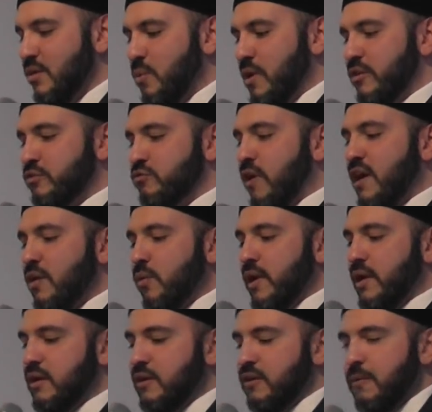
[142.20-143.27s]
Whereas the right
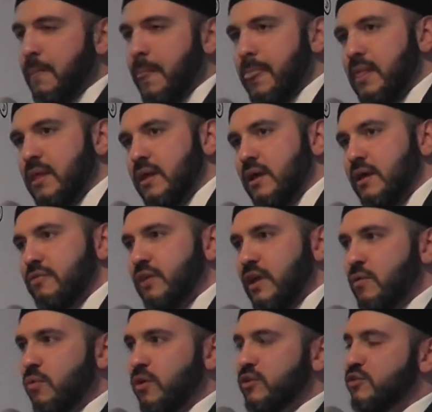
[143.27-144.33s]
wing,
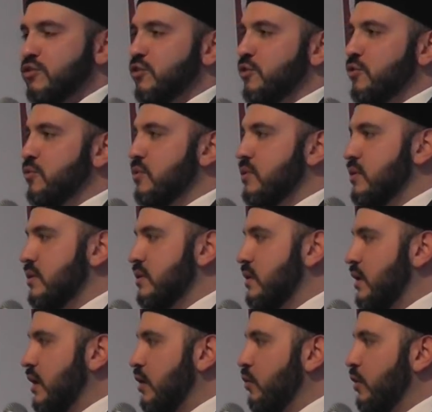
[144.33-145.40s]
they want you
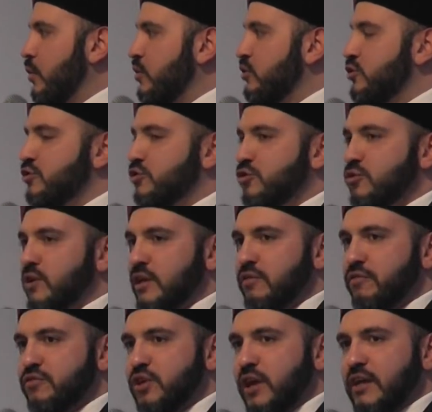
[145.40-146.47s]
to kind
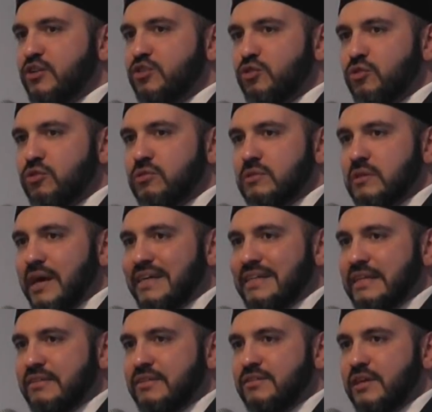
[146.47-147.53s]
of change your
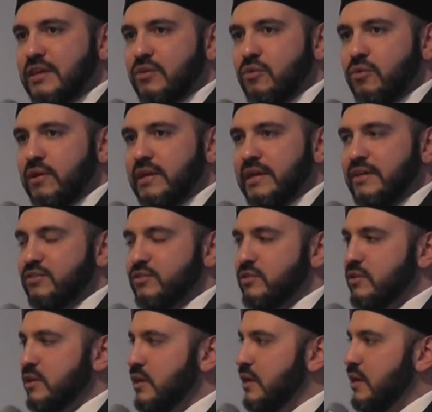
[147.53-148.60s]
identity, or at
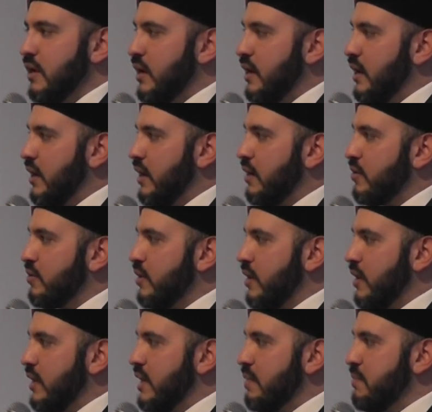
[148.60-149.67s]
least
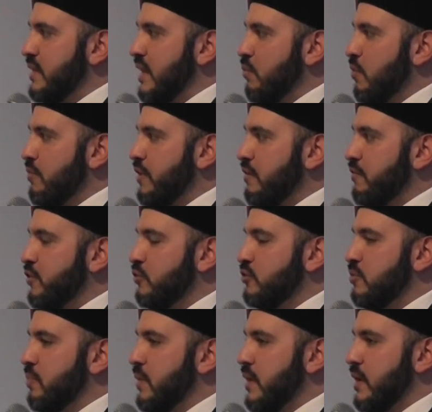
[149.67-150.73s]
eliminate what they view
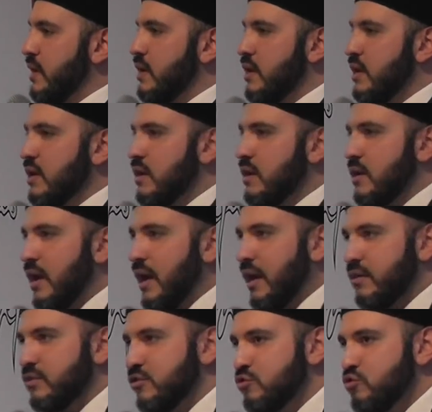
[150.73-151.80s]
to be
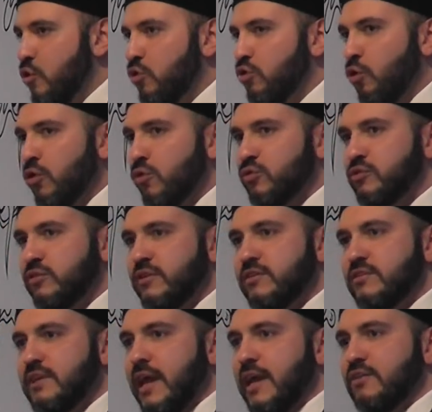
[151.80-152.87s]
as not loyal to the
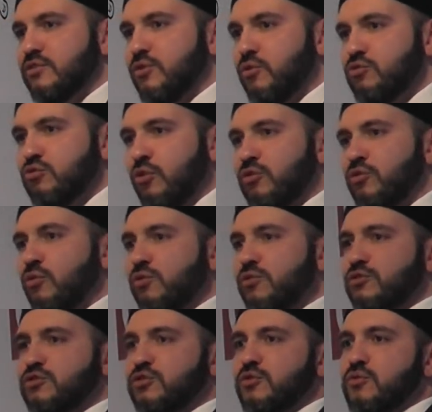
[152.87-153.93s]
state or not
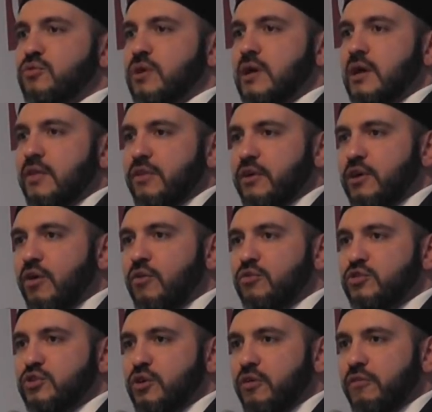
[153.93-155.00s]
loyal to the
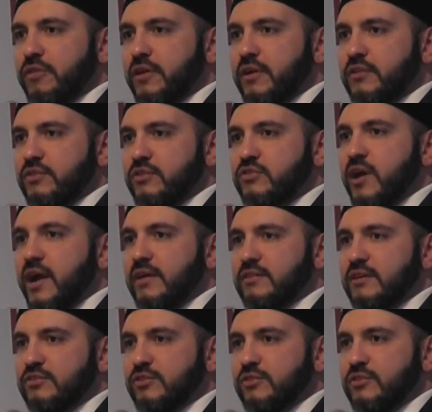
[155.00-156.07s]
culture of the
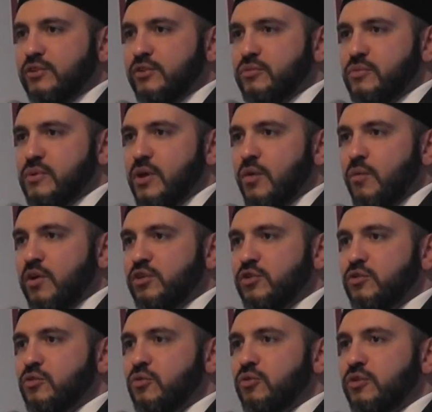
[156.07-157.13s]
society. So when
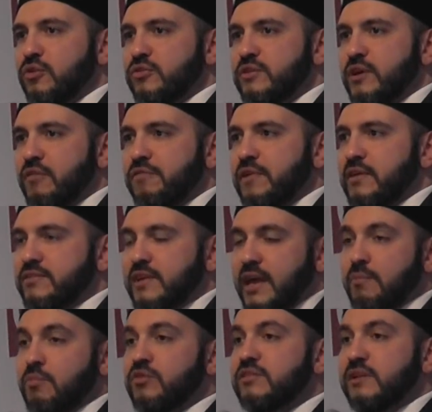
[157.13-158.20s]
you call yourself, let's
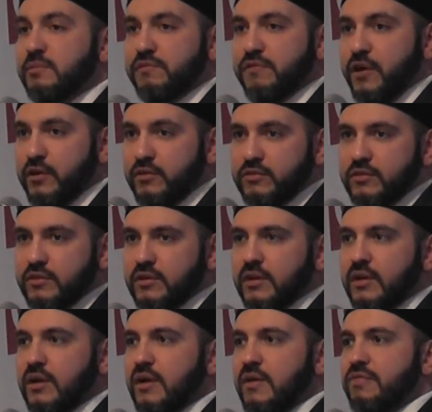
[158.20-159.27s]
say, a Muslim first,
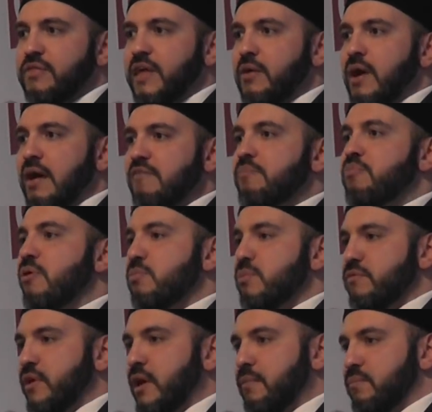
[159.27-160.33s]
they will have a problem
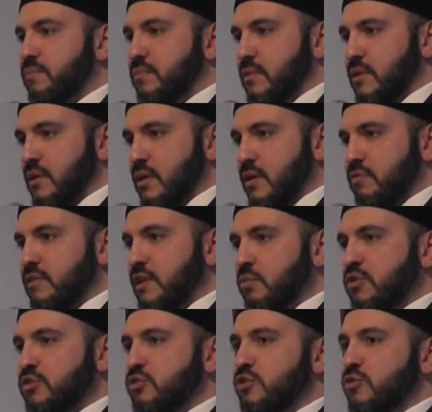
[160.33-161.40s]
with that. They
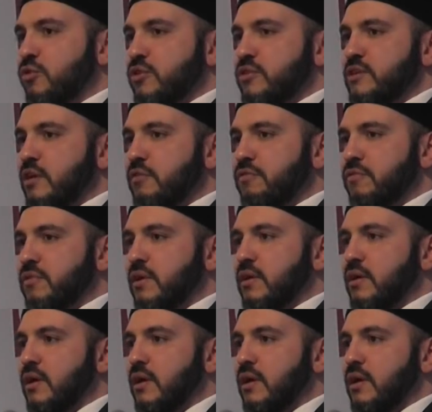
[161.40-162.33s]
want you to call yourself